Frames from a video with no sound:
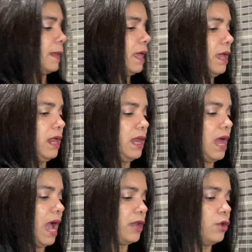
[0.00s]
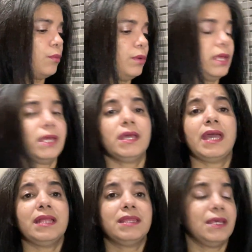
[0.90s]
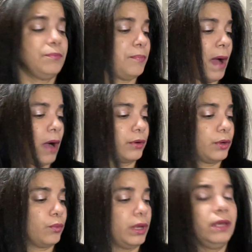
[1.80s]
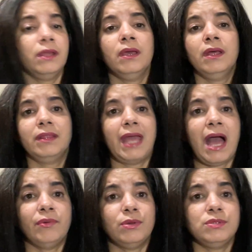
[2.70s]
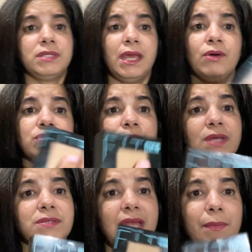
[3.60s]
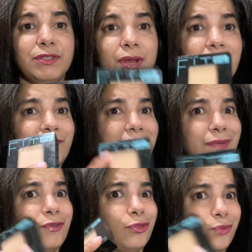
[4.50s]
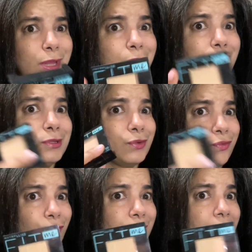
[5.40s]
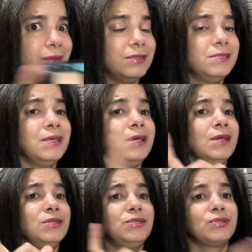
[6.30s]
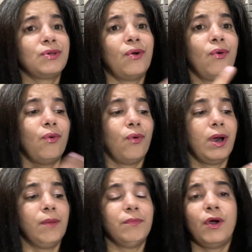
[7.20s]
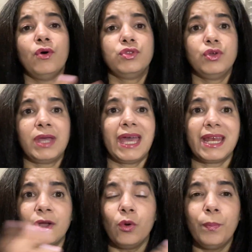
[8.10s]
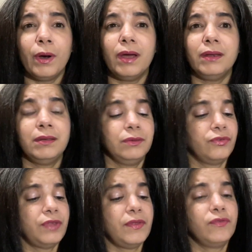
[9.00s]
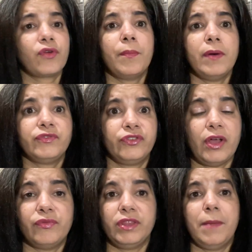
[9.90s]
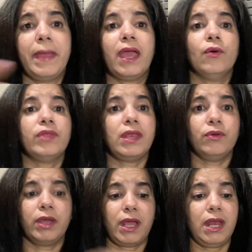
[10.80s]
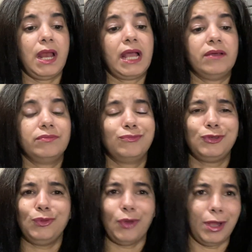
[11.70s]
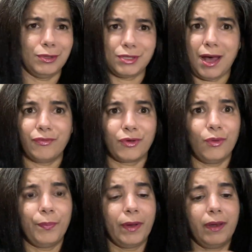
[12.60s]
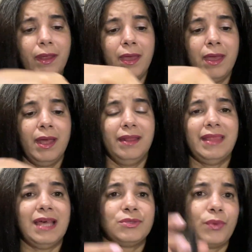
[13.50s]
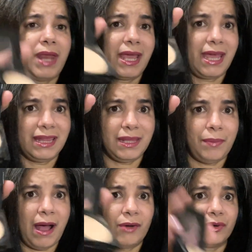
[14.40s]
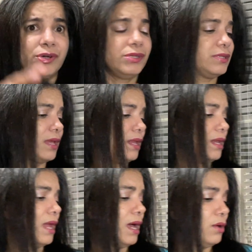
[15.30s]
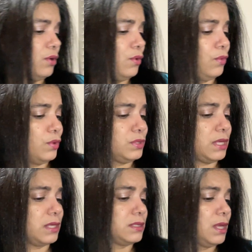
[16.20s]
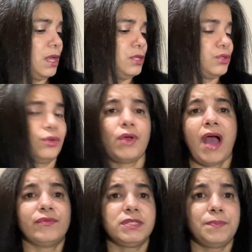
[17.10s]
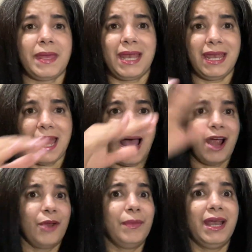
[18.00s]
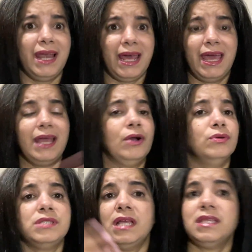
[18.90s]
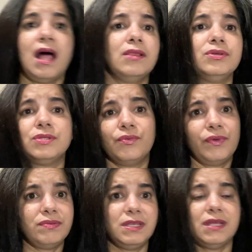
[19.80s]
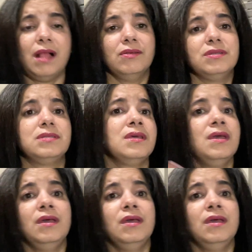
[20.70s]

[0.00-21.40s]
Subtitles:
And I normally get the powder when they have it on sale. Sometimes on Amazon I can find them for $3 or $4. So oh, you can get a coupon. Sometimes they drop off stuff in the mail that you can get like $2 off coupon. That's when I get the powders and on those things. So you don't have to spend an arm and a leg or $10 or $15.